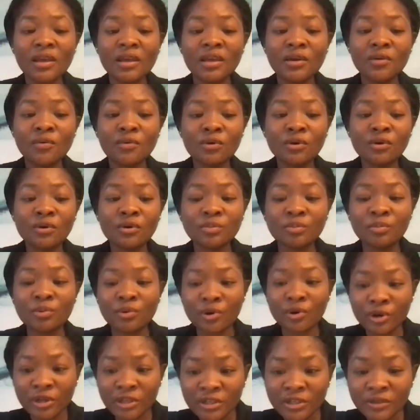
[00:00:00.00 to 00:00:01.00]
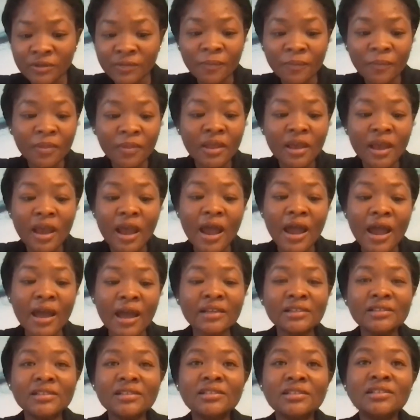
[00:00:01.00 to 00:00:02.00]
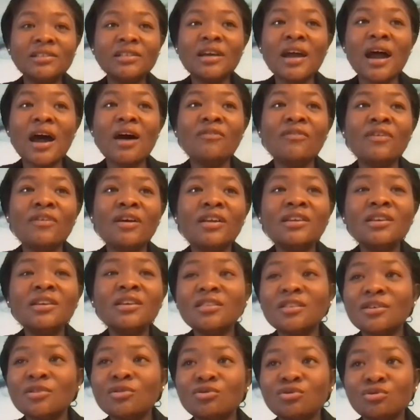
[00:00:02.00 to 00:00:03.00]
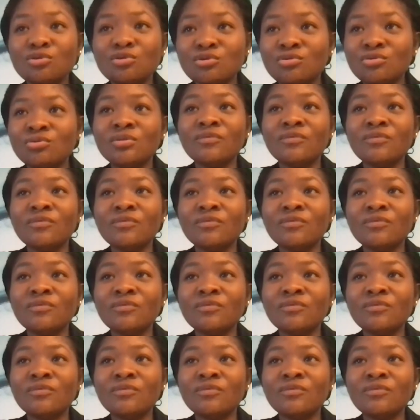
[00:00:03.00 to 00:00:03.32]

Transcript: He was bored and he didn't have anything to do.